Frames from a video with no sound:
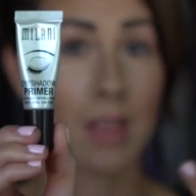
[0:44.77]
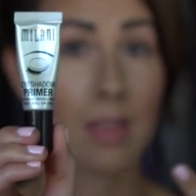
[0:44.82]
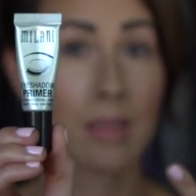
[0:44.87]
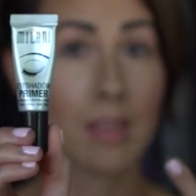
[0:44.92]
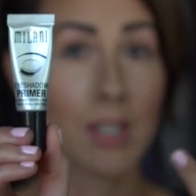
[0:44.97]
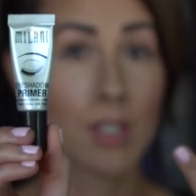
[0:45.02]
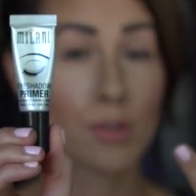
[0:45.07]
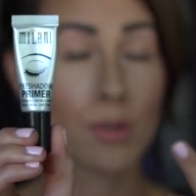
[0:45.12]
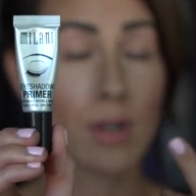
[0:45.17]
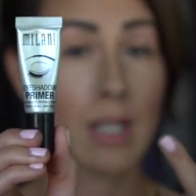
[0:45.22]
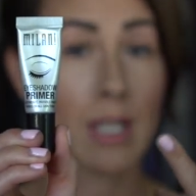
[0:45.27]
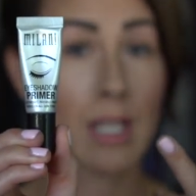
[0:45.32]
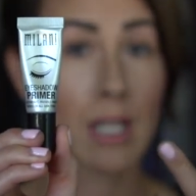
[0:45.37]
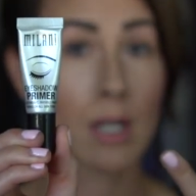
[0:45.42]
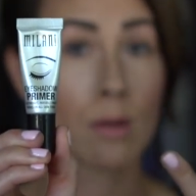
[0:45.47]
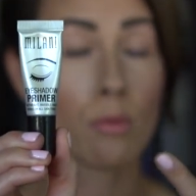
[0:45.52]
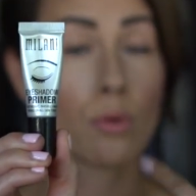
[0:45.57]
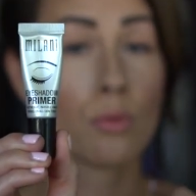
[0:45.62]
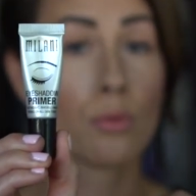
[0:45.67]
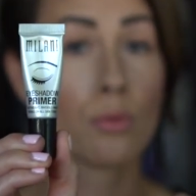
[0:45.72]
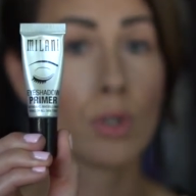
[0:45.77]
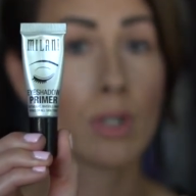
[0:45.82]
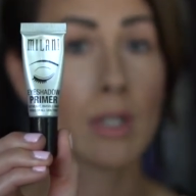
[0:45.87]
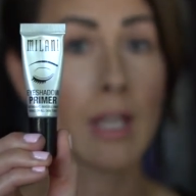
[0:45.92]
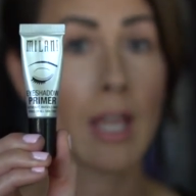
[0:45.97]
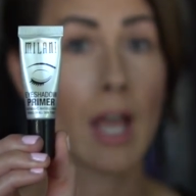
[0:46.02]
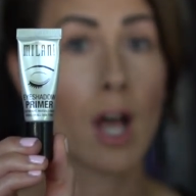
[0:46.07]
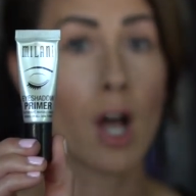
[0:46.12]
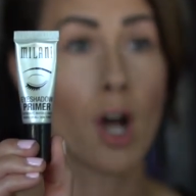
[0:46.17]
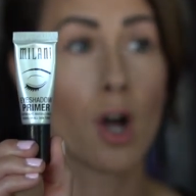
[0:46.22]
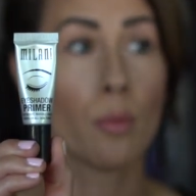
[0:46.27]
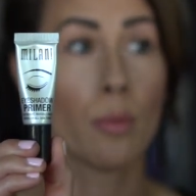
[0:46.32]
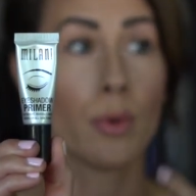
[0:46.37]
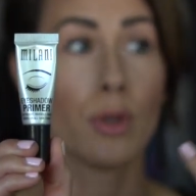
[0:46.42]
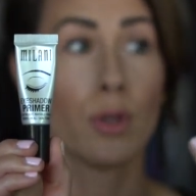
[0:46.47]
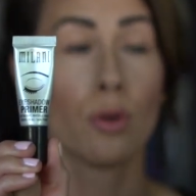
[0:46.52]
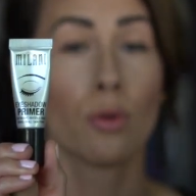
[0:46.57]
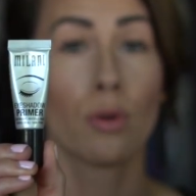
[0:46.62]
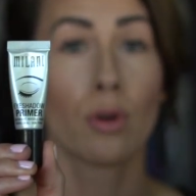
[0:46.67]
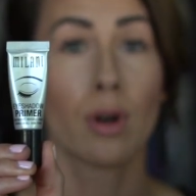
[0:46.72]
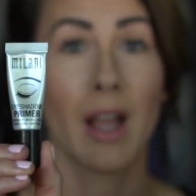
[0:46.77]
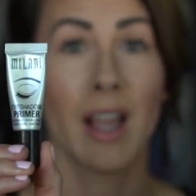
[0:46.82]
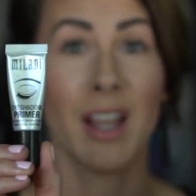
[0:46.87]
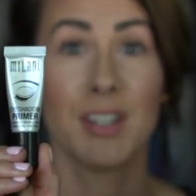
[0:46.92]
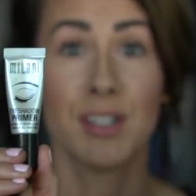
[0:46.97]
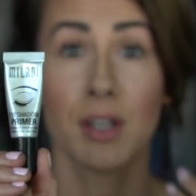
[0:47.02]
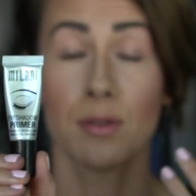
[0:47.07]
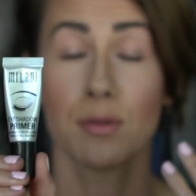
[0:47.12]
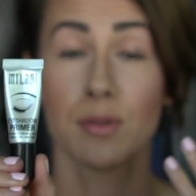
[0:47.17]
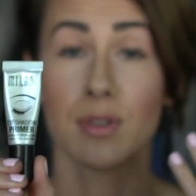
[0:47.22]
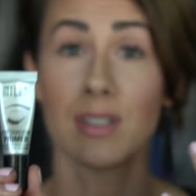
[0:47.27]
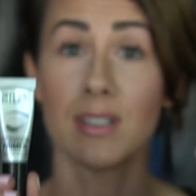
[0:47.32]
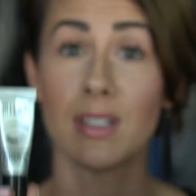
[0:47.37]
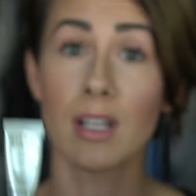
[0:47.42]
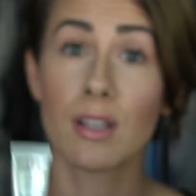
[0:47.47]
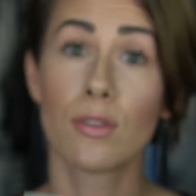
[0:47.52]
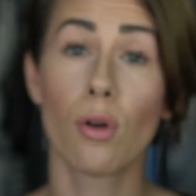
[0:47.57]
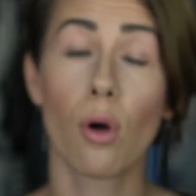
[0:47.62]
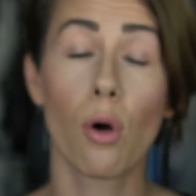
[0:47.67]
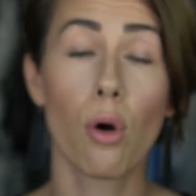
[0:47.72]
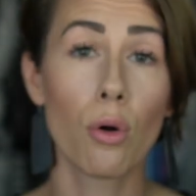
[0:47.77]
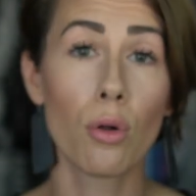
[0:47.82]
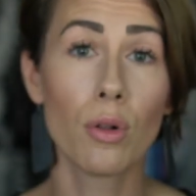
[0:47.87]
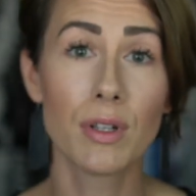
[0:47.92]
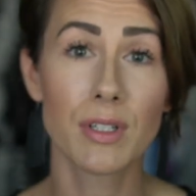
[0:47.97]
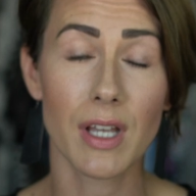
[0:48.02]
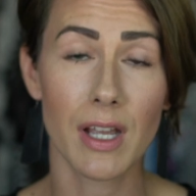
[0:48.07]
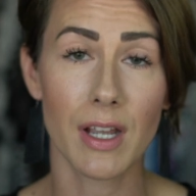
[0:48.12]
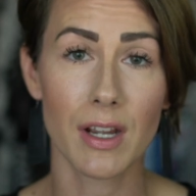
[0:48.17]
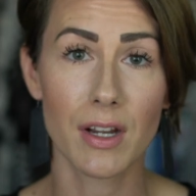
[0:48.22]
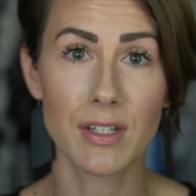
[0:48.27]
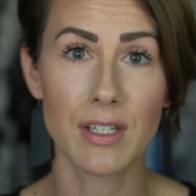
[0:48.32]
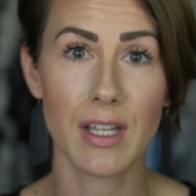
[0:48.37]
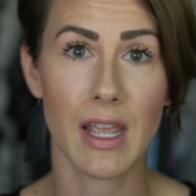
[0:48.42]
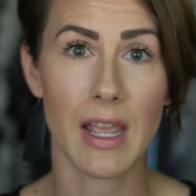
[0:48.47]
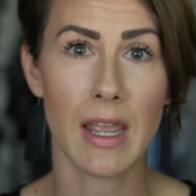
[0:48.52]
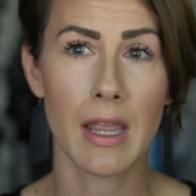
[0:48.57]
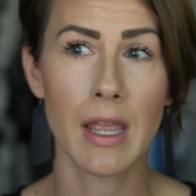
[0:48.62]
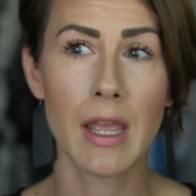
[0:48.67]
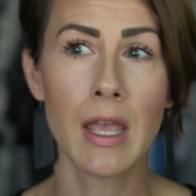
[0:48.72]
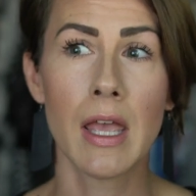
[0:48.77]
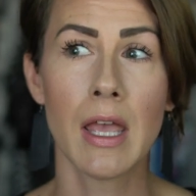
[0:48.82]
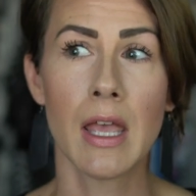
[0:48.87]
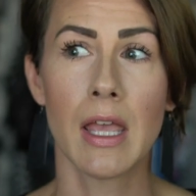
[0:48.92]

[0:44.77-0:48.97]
This right here will really help your eyeshadow stick the whole entire day.